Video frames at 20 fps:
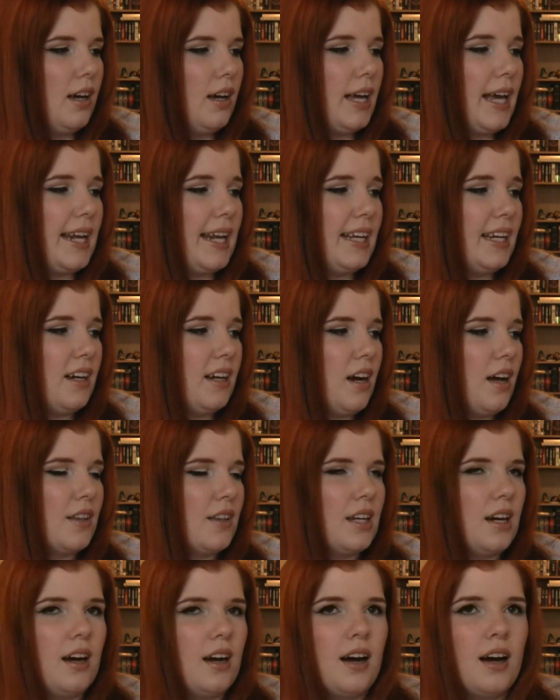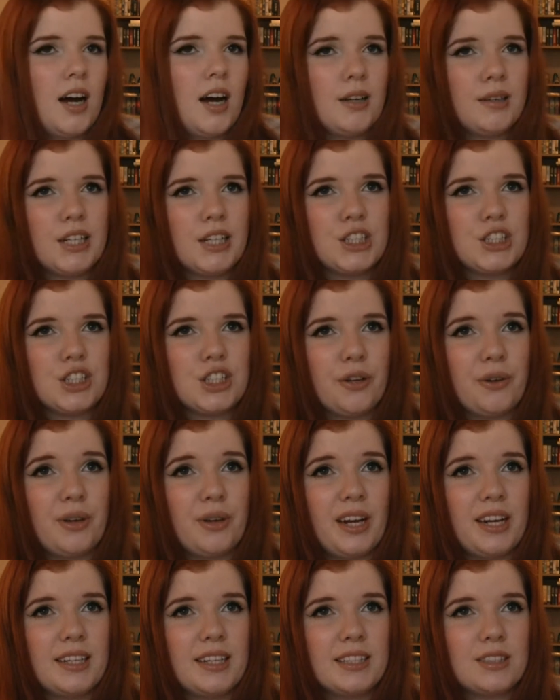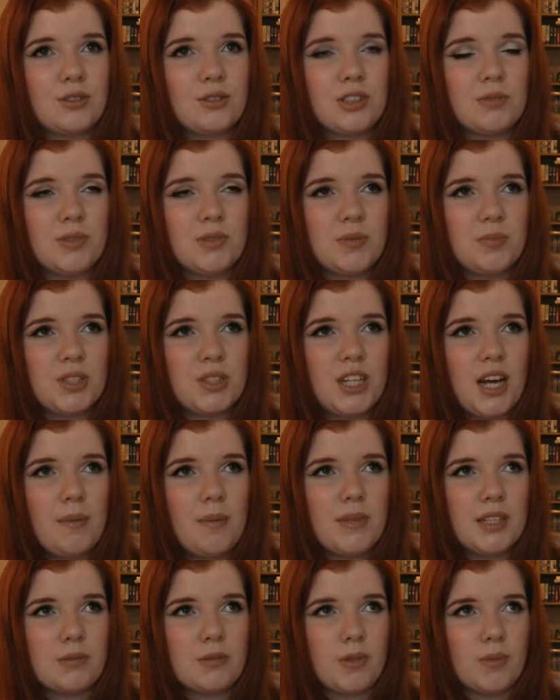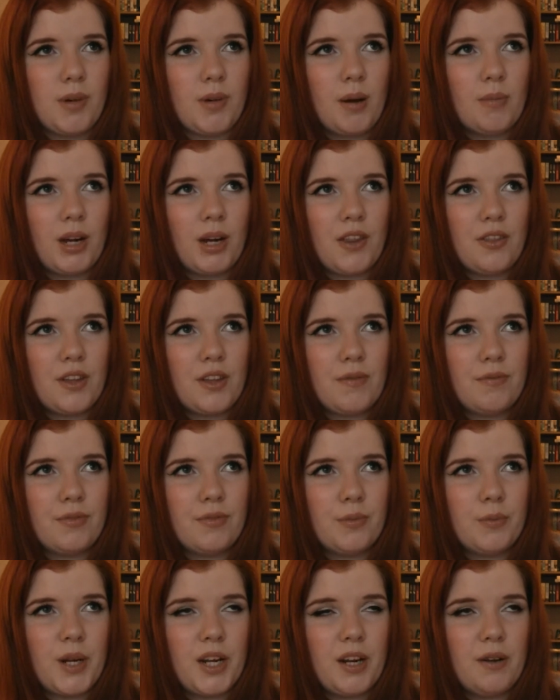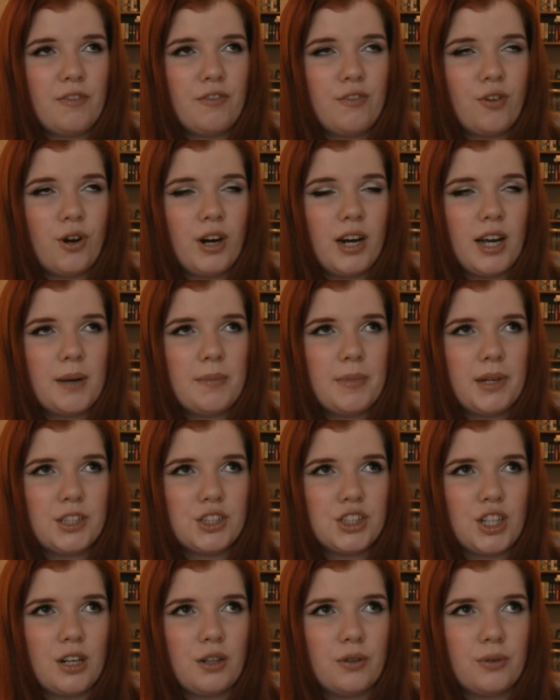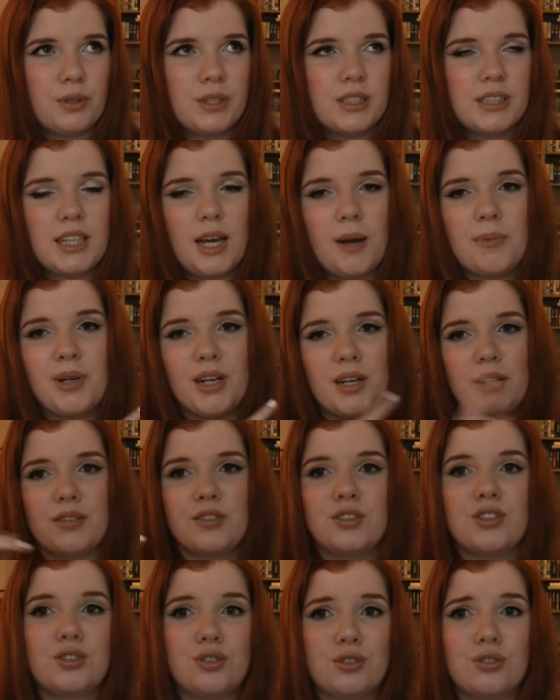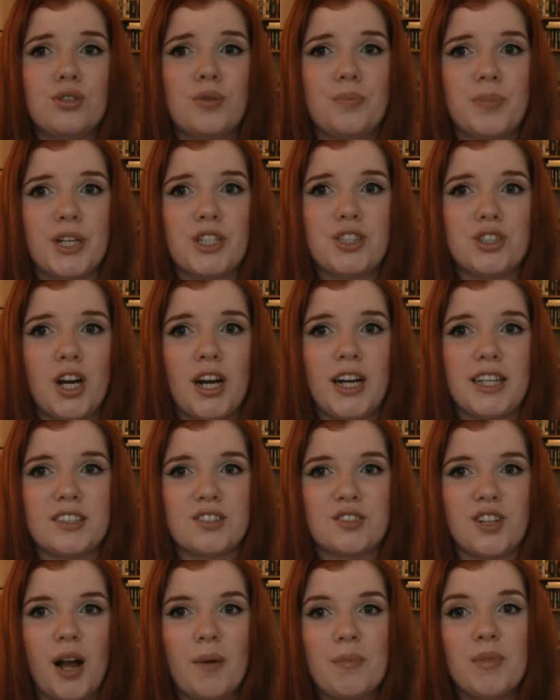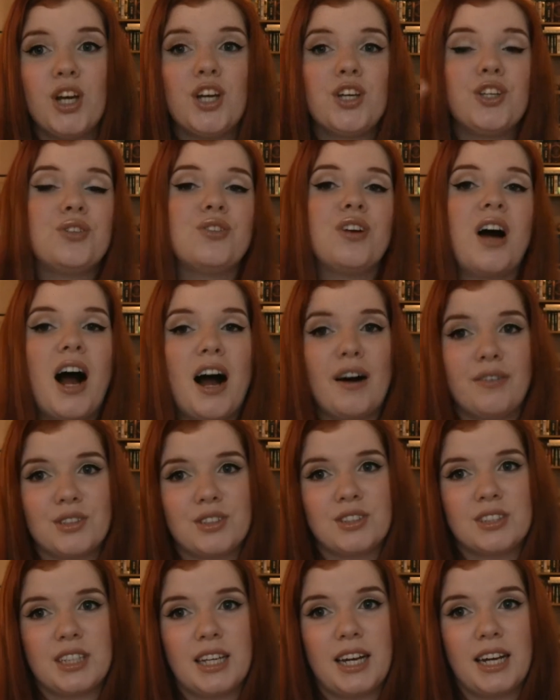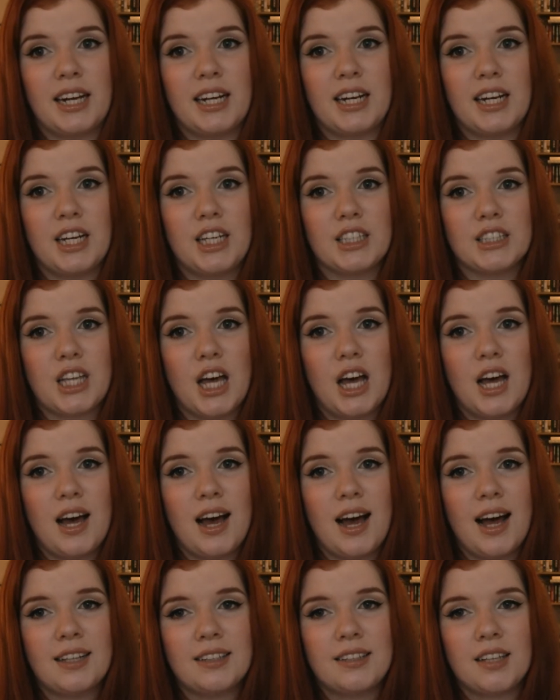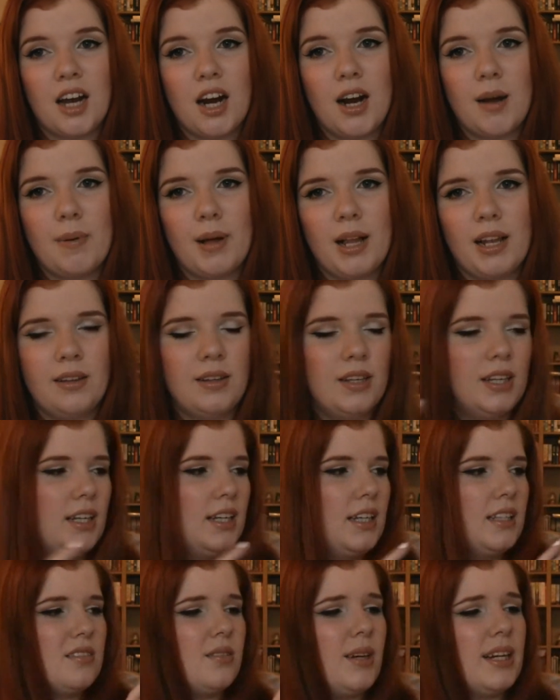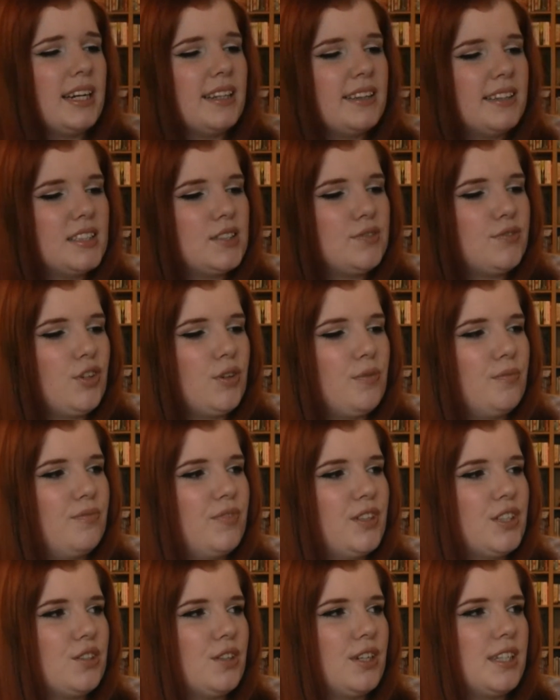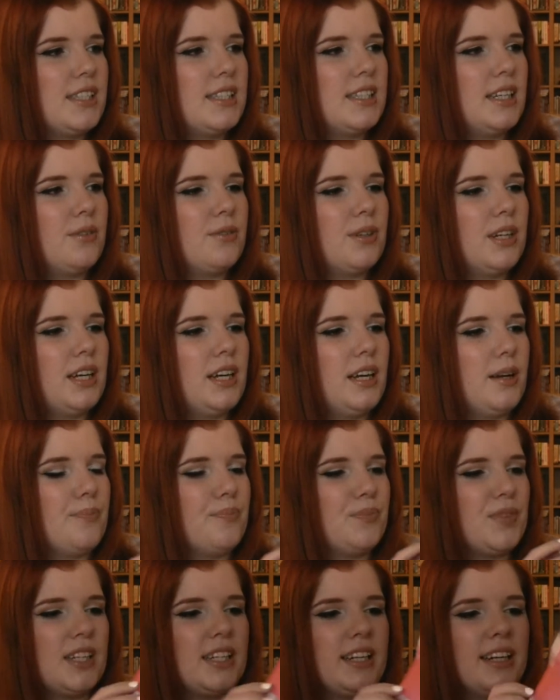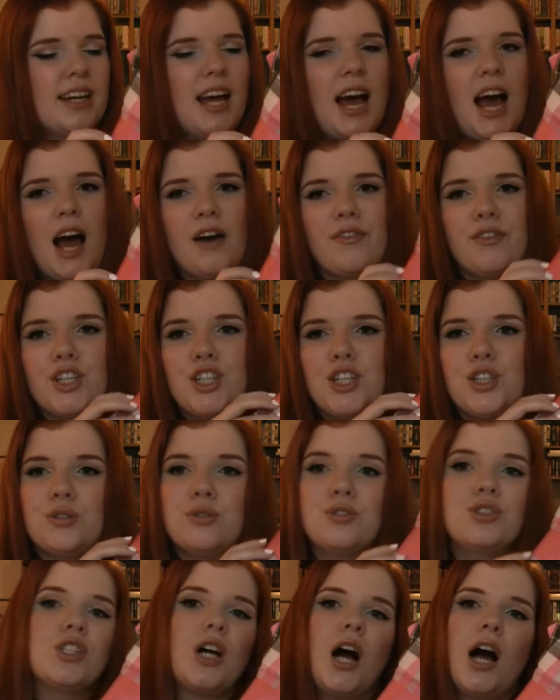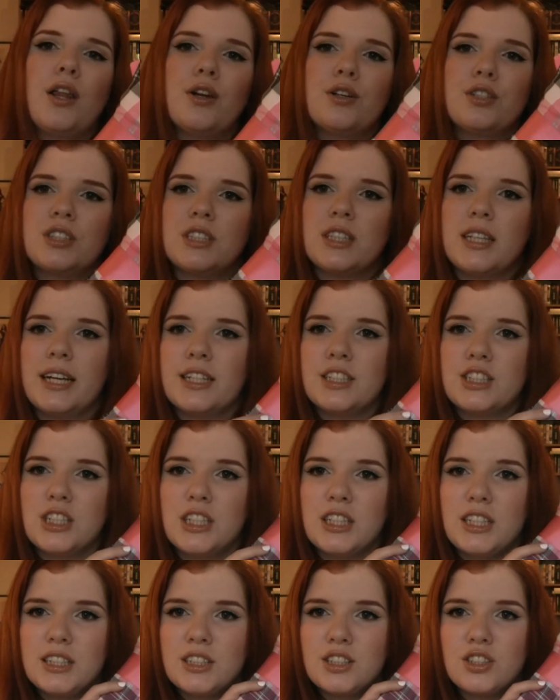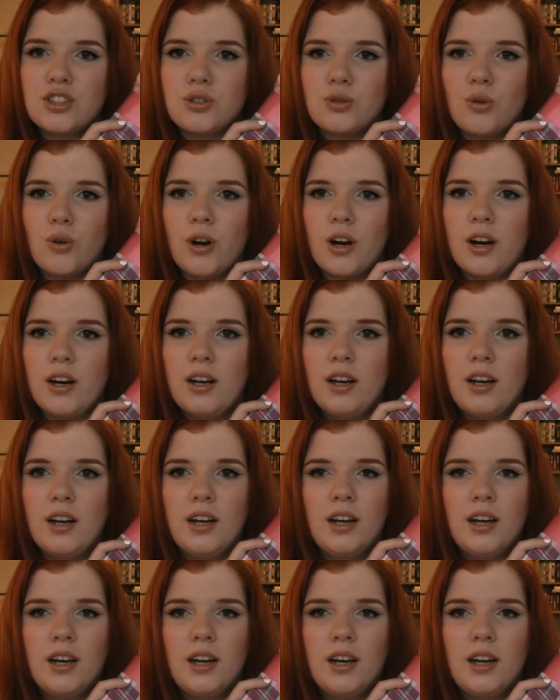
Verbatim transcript: Eddie got, uh, I'm going to show you Eddie's Christmas pajamas. My mom got them for, for him and John Lewis. I'm going to do a picture on Instagram. You have to see it. It is adorable. So I got this from Victoria's Secret. They didn't have a huge color selection in store.